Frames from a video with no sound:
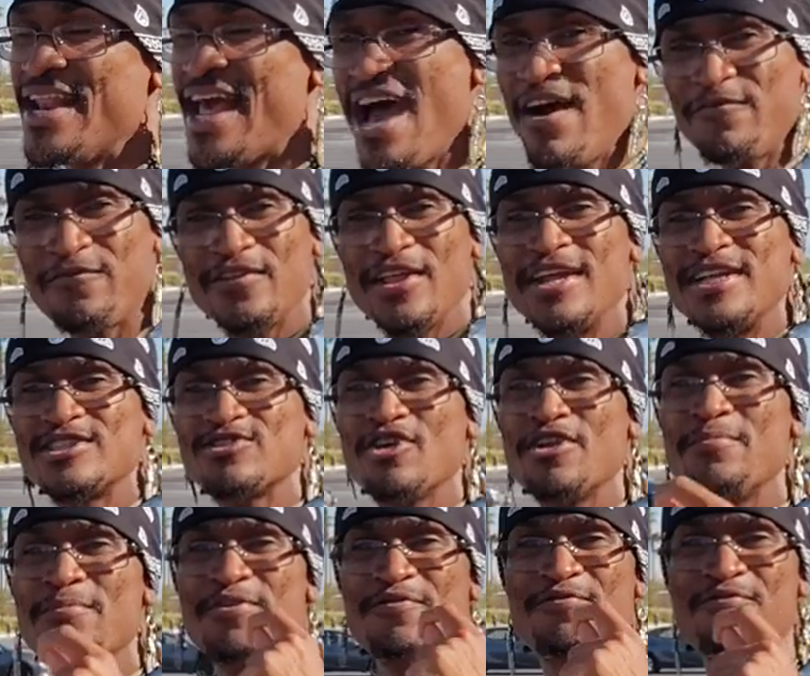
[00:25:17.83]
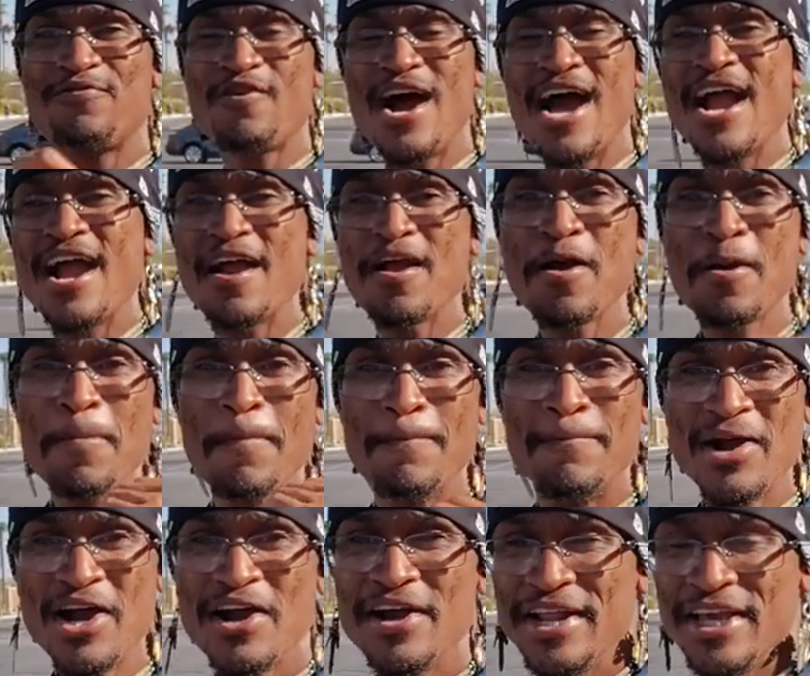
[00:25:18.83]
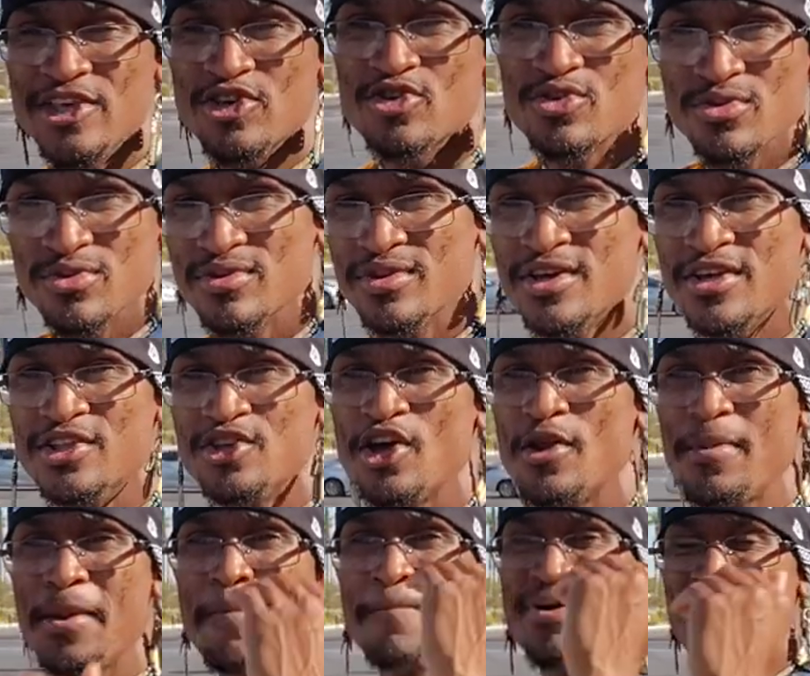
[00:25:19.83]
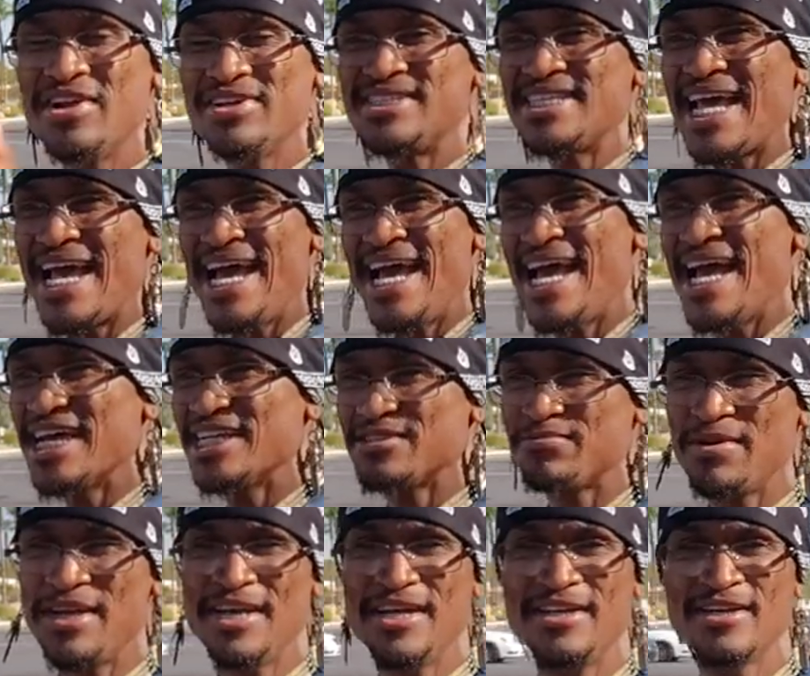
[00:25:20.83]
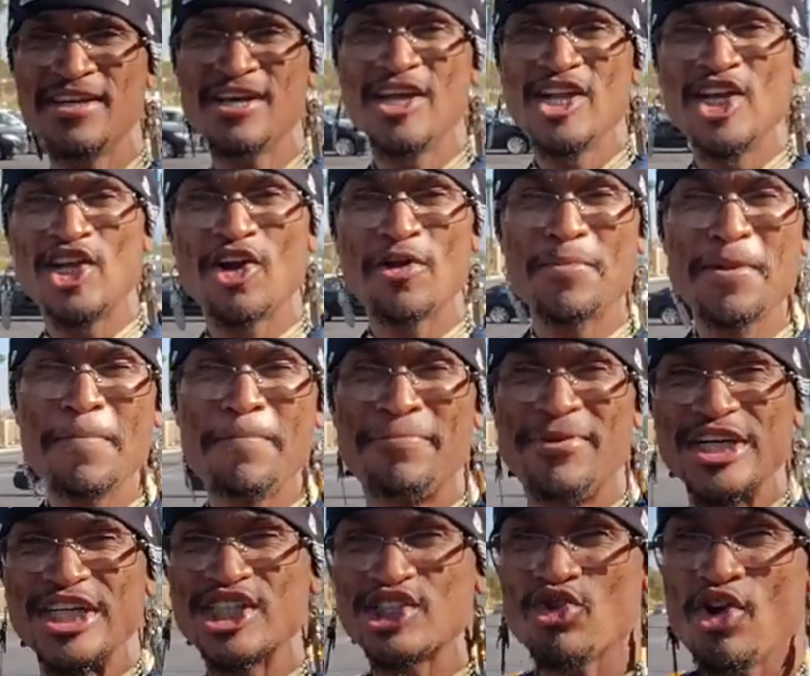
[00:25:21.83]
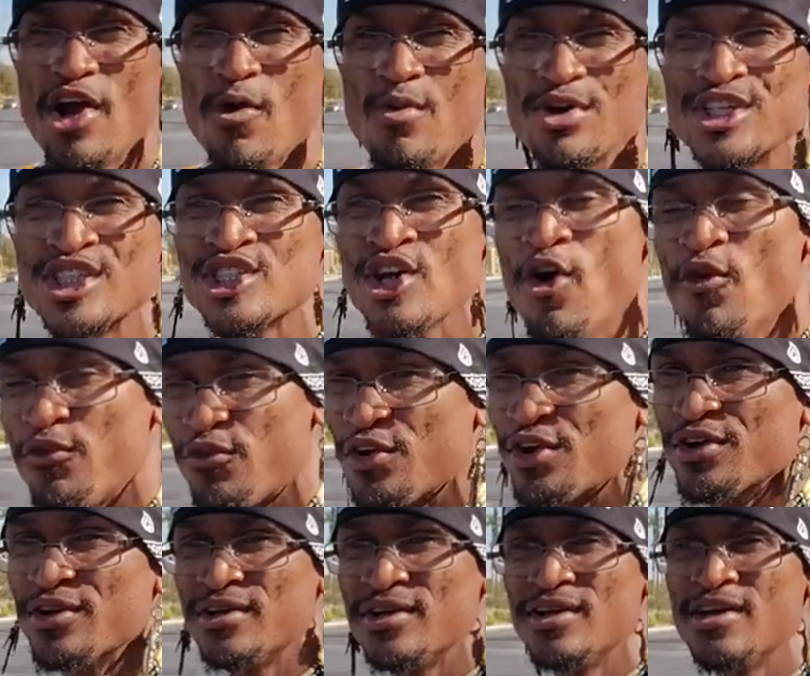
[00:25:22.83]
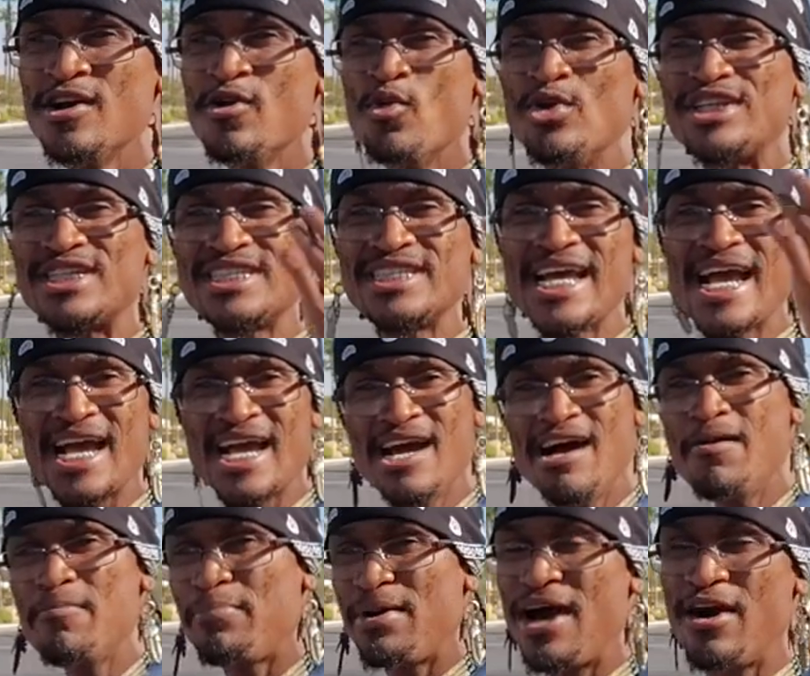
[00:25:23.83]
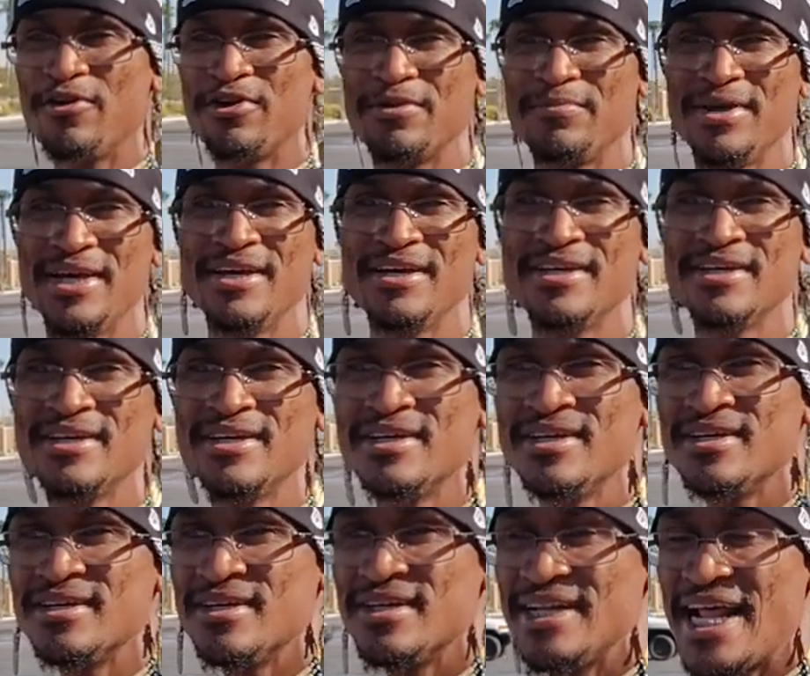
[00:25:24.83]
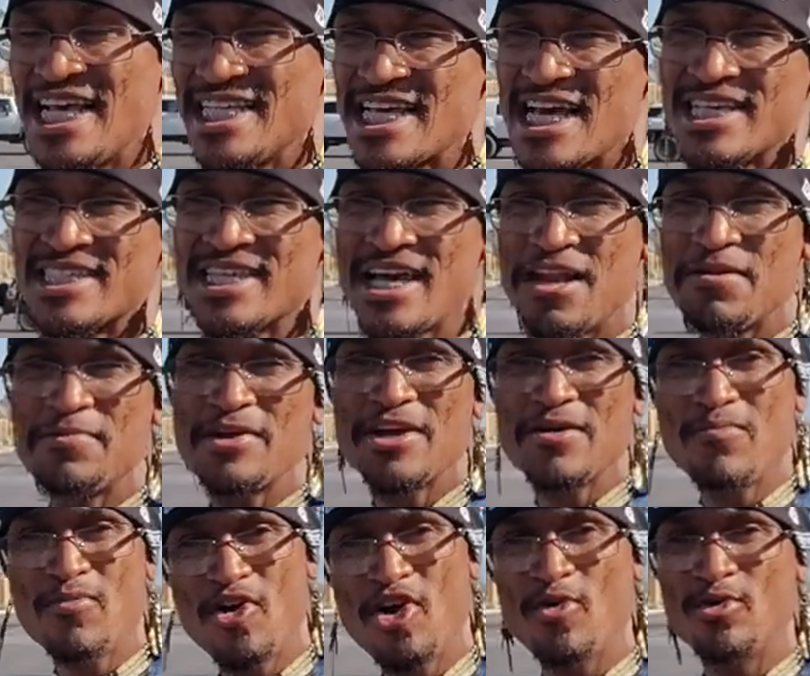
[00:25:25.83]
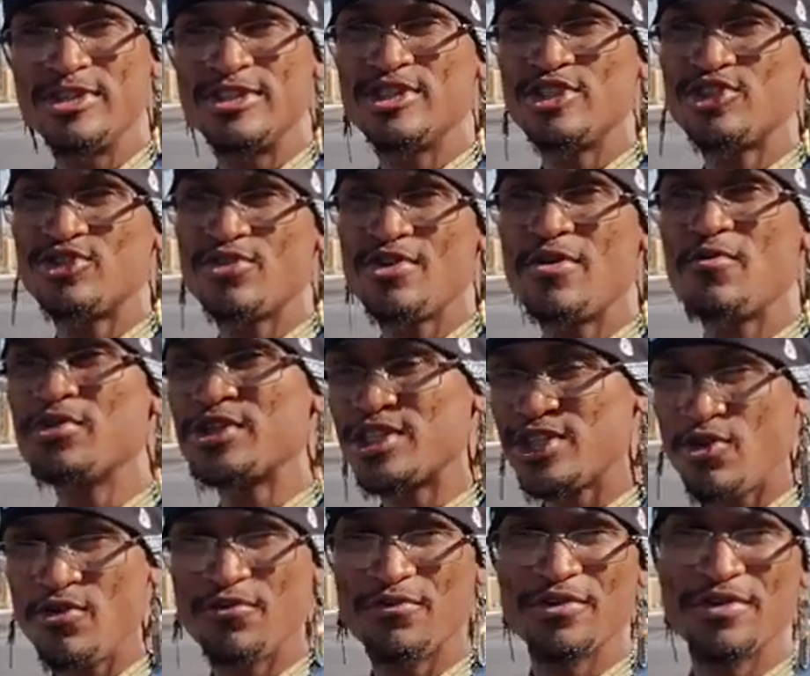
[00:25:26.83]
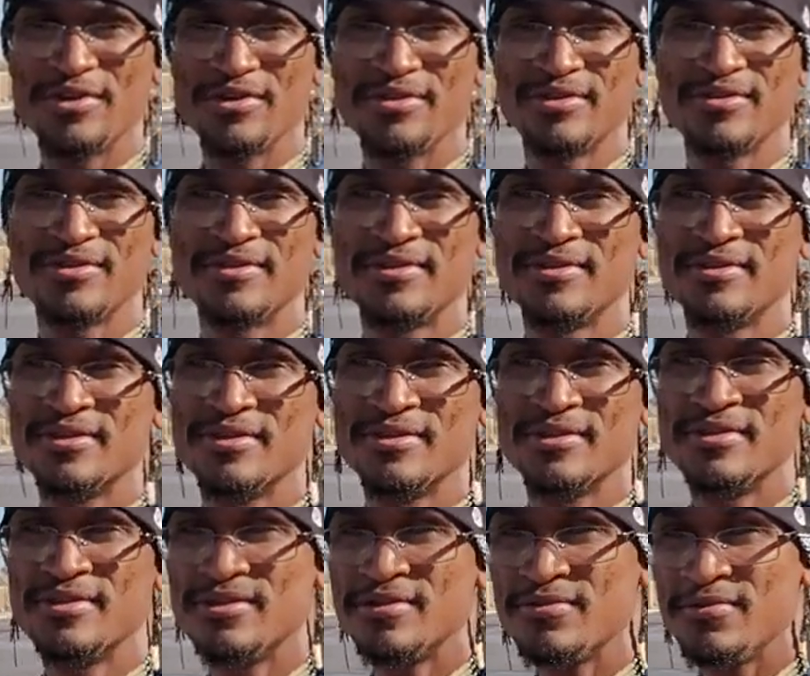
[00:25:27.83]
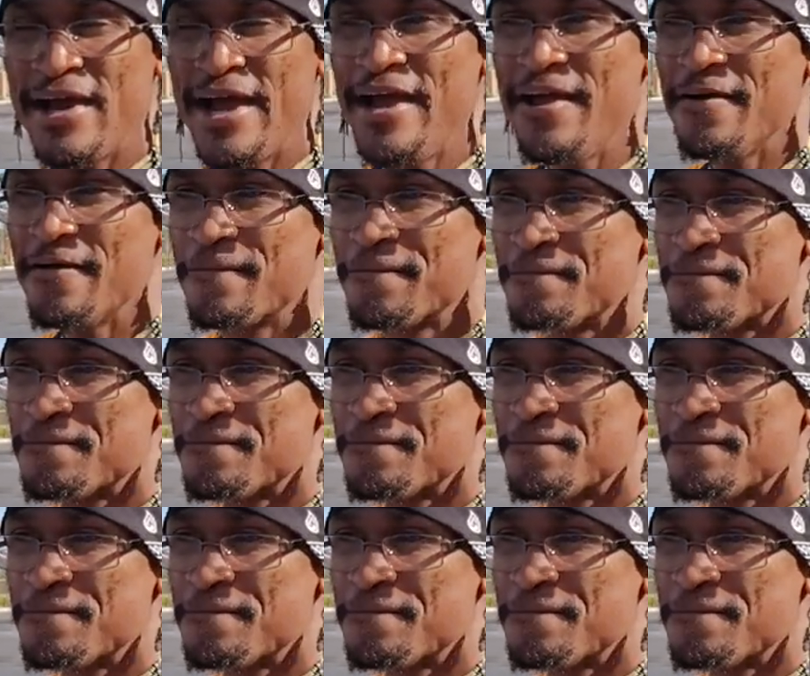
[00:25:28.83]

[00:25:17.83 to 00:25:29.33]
And that flood is going to be fire burning you. You're going to be burnt to ash, man. You're going to be destroyed with sulfur, which is that gunpowder, man. That's how Sodom and Gomorrah was destroyed with sulfur, right?